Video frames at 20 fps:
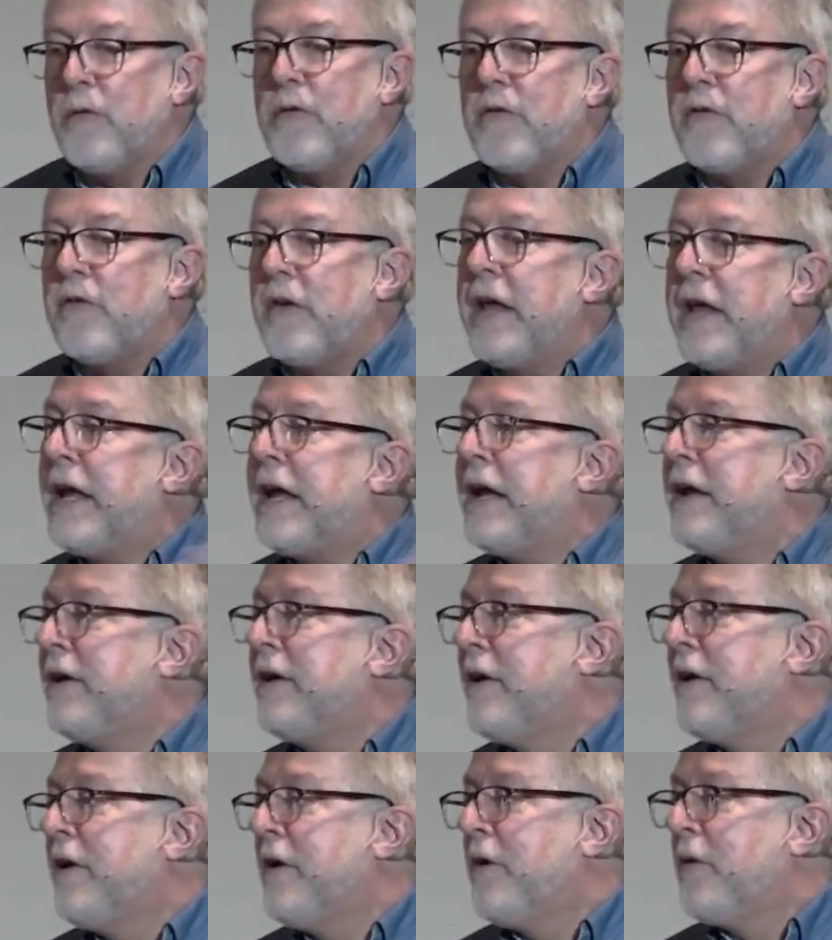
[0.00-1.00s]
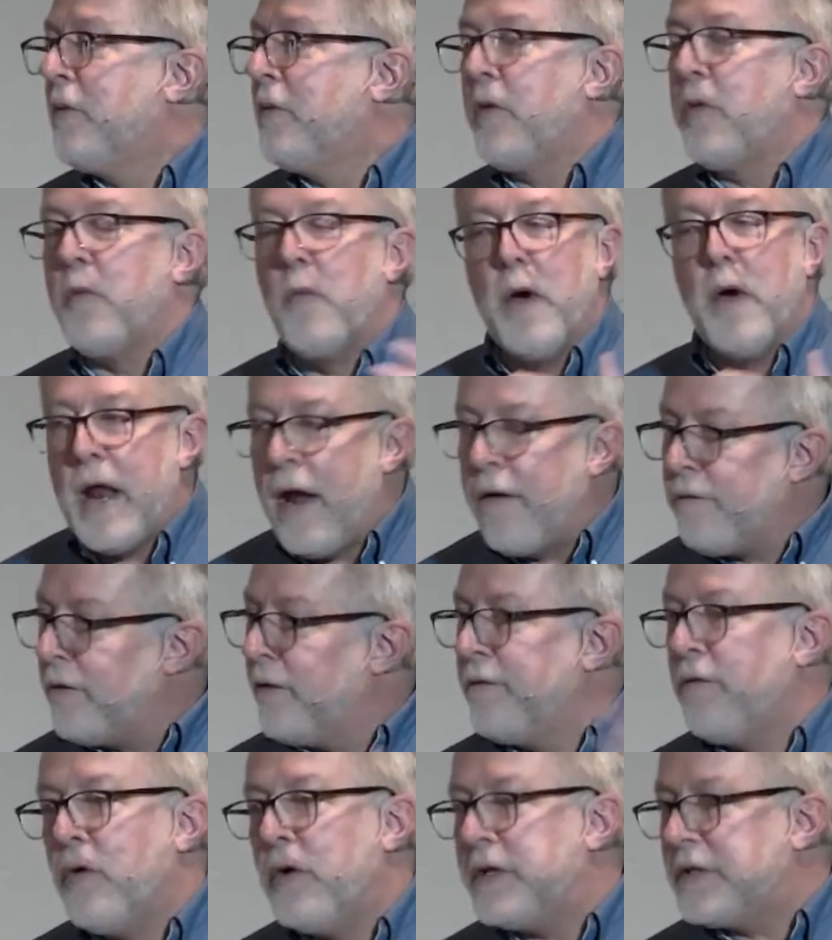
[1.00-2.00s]
sing with
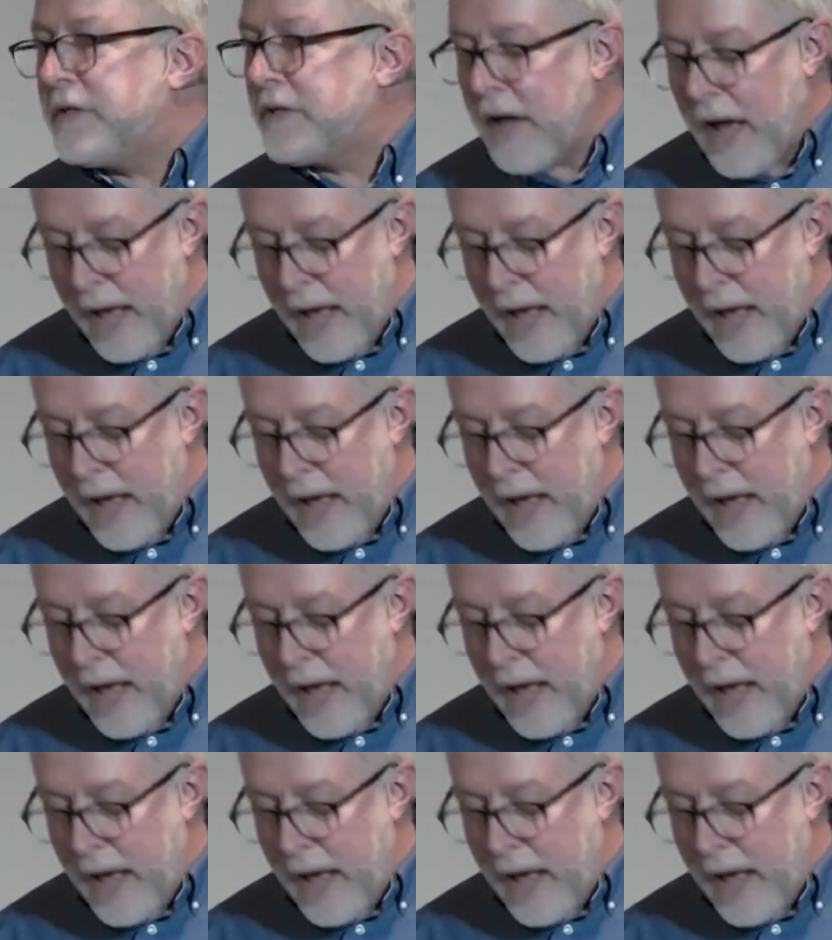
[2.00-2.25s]
whatever voice